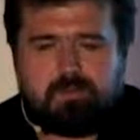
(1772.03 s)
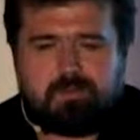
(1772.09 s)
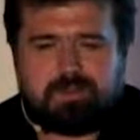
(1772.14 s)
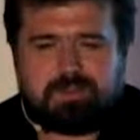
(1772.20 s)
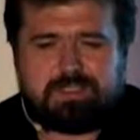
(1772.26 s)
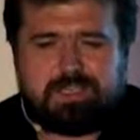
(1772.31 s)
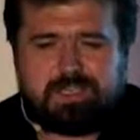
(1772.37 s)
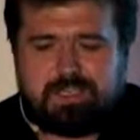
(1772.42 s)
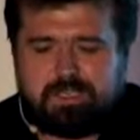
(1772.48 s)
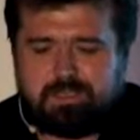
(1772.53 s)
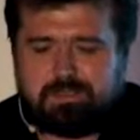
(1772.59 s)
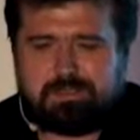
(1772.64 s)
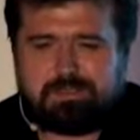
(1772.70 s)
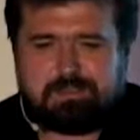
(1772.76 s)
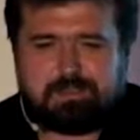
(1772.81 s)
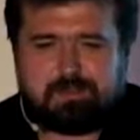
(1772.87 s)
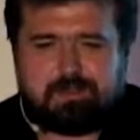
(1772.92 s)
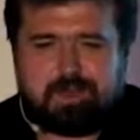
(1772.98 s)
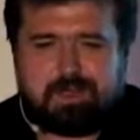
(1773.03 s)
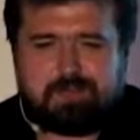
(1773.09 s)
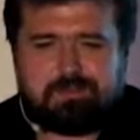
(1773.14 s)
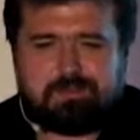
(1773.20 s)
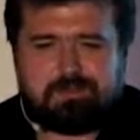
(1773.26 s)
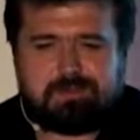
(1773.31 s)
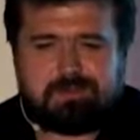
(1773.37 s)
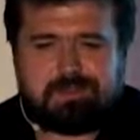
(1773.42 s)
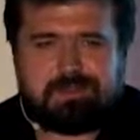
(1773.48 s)
There is a hint
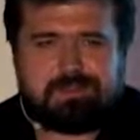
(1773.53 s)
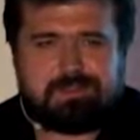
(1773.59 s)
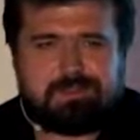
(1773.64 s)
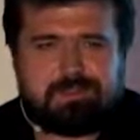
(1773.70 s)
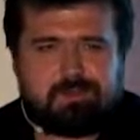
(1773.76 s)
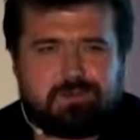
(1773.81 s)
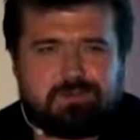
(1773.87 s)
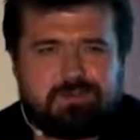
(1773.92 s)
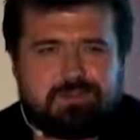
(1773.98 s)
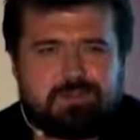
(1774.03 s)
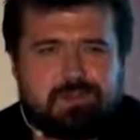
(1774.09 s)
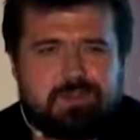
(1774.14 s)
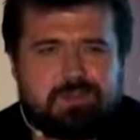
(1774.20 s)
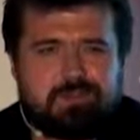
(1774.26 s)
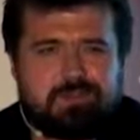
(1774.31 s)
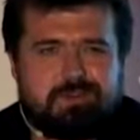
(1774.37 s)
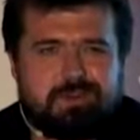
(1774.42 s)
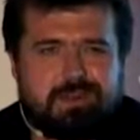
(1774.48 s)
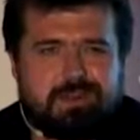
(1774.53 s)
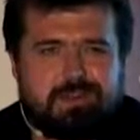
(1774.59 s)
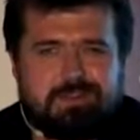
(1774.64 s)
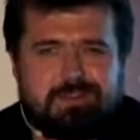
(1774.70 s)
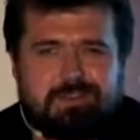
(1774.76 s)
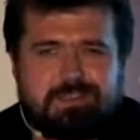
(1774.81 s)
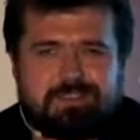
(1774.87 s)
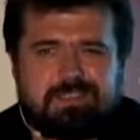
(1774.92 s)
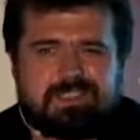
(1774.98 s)
around the constructor there.
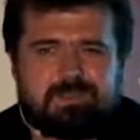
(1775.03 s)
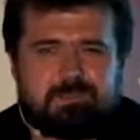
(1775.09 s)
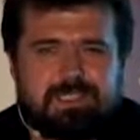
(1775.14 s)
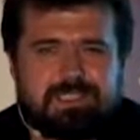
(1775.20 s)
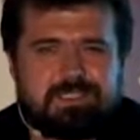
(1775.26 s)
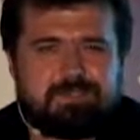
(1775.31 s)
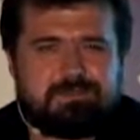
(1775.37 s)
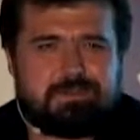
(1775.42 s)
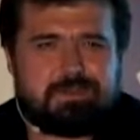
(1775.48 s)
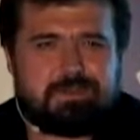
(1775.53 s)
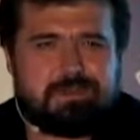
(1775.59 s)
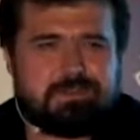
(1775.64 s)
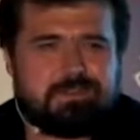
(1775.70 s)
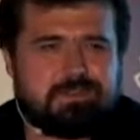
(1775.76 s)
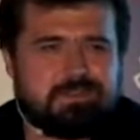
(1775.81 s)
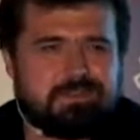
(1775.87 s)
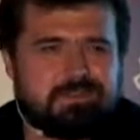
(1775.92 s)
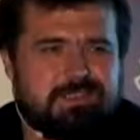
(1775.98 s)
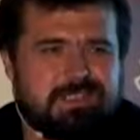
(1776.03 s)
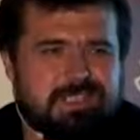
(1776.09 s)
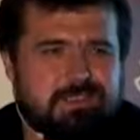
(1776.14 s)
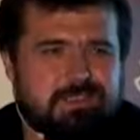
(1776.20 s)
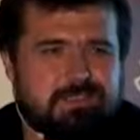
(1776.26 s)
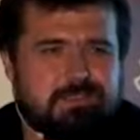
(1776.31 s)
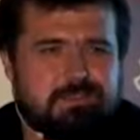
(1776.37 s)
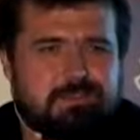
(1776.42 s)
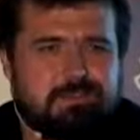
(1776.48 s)
It has a specifier it doesn't need.